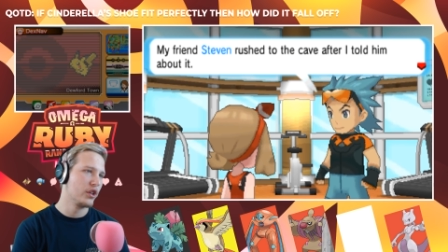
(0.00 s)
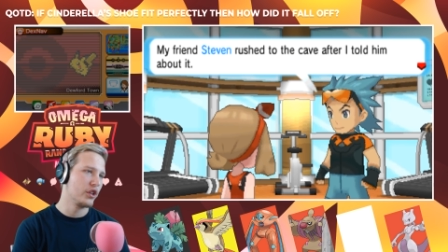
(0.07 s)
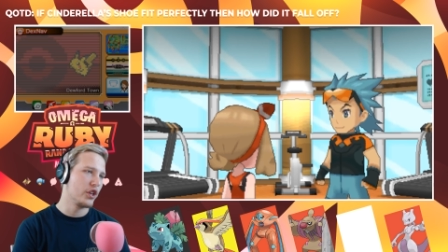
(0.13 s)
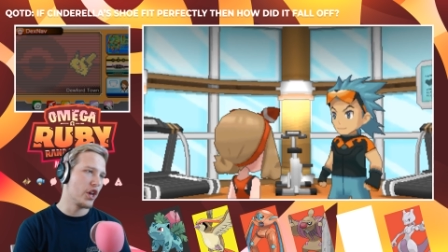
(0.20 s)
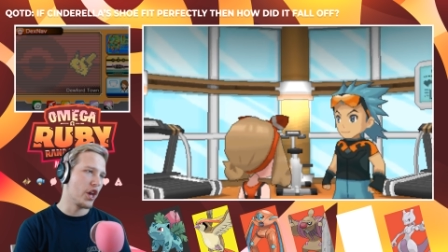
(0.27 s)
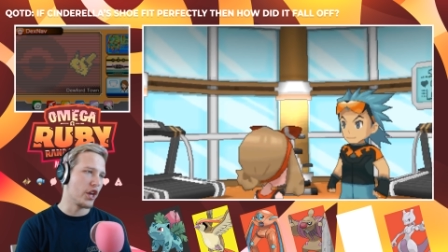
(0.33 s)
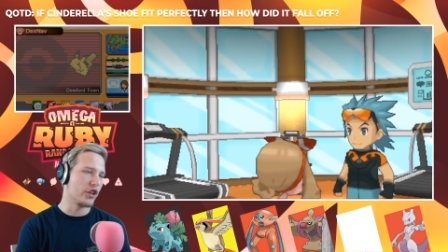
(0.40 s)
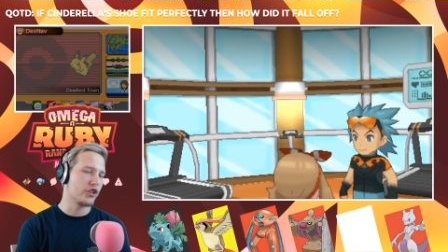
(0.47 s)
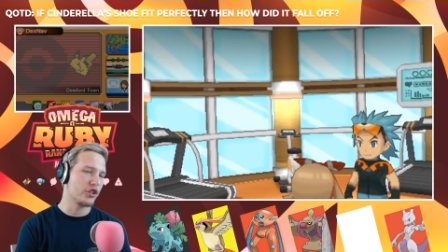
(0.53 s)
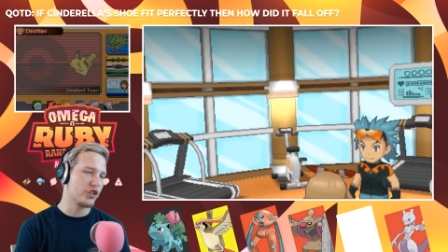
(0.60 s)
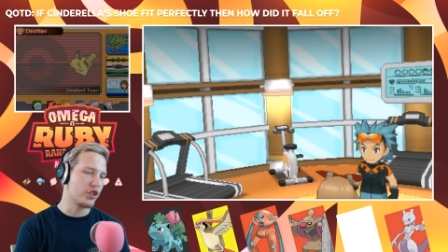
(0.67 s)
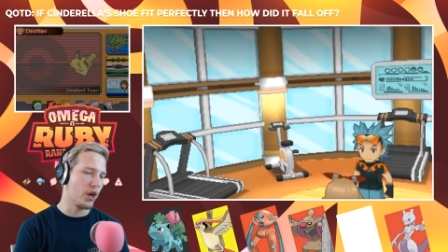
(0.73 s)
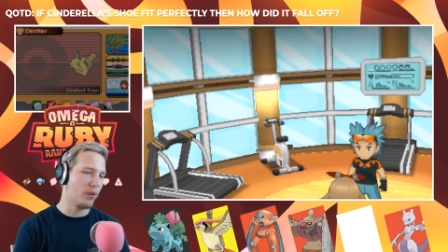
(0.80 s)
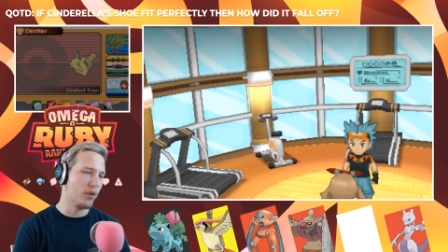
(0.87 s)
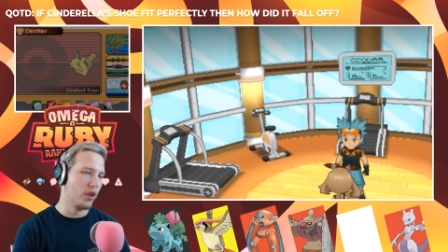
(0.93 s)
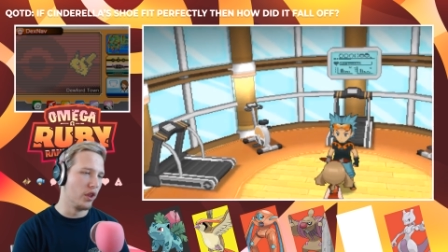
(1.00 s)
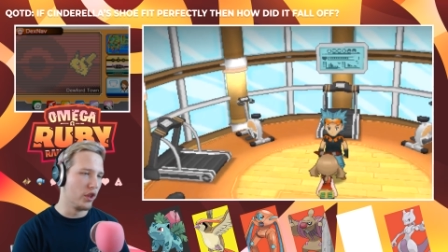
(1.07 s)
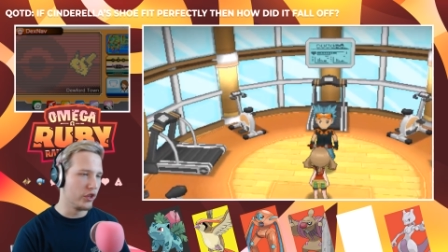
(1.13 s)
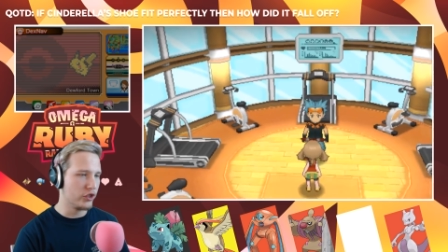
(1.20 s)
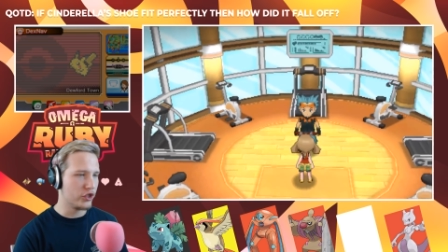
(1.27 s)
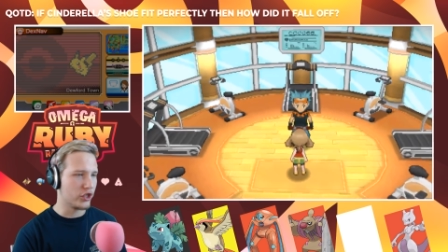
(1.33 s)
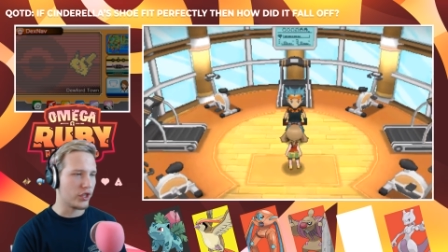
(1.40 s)
Yeah, you should tell him to,
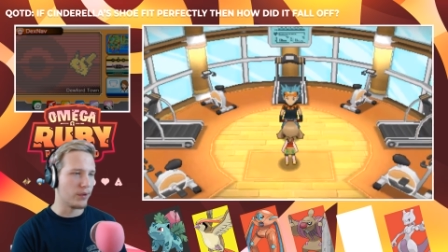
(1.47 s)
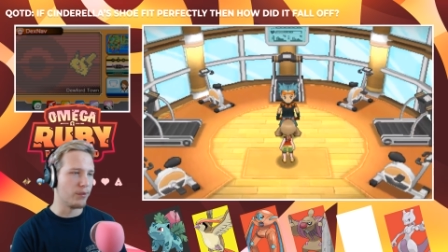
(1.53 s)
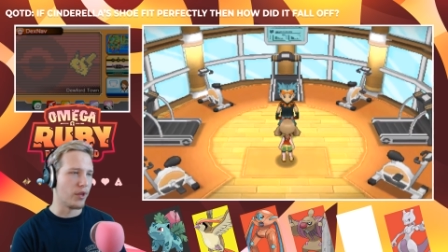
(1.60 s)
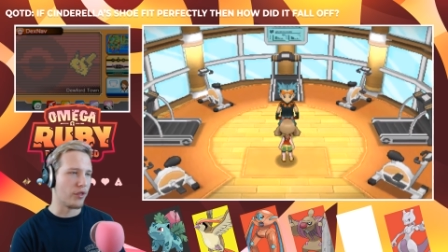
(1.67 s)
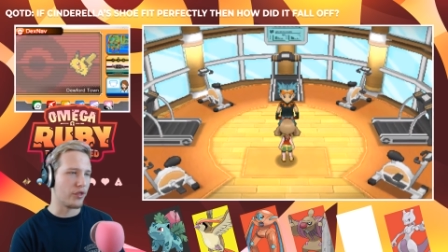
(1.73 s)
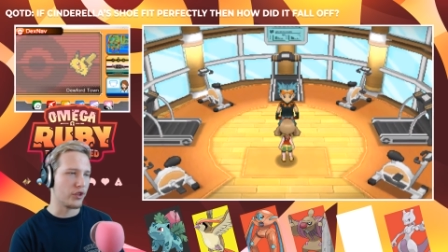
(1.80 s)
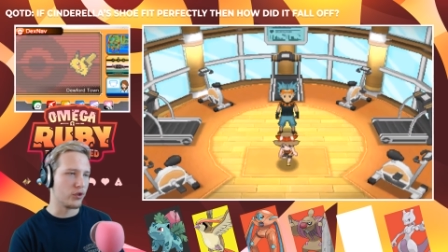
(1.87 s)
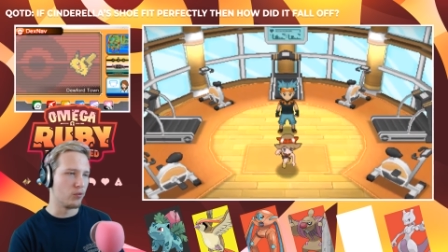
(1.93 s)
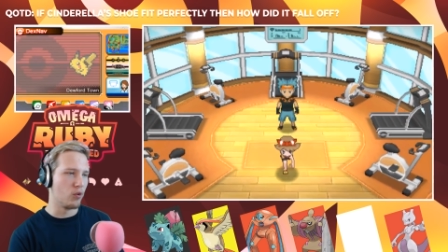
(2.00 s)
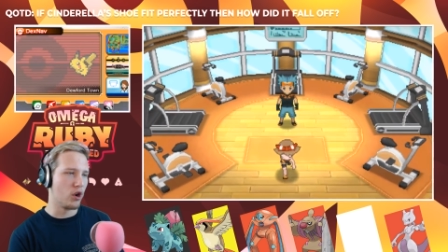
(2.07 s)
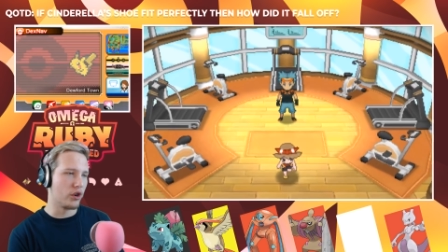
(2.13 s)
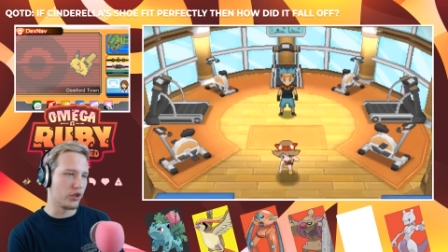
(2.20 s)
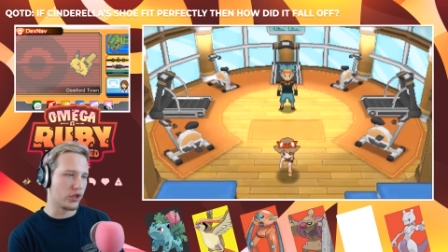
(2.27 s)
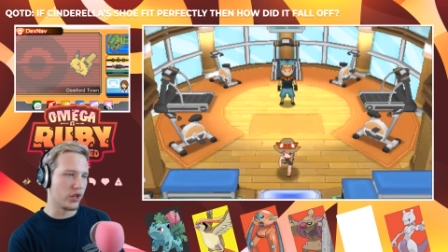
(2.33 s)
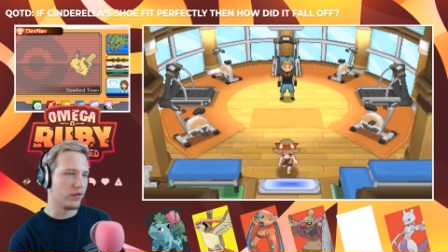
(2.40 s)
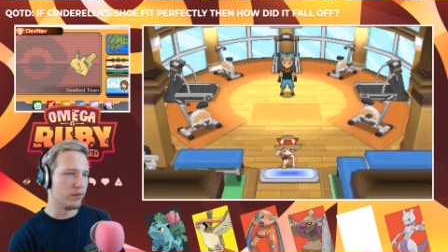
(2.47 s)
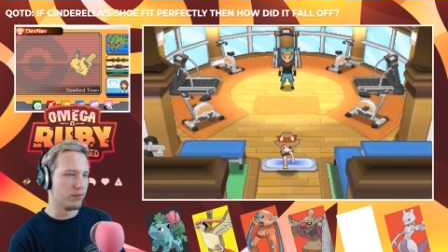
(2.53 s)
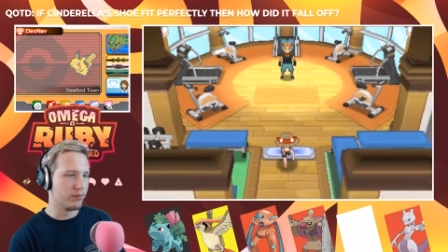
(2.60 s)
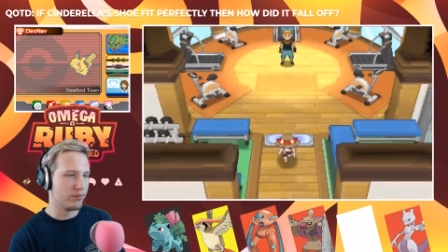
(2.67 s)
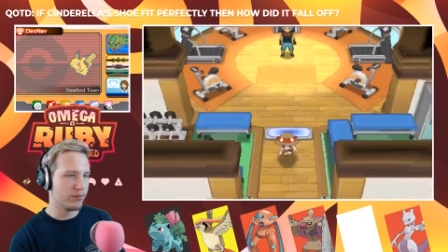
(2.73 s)
you should give him that thing you wanted to give him.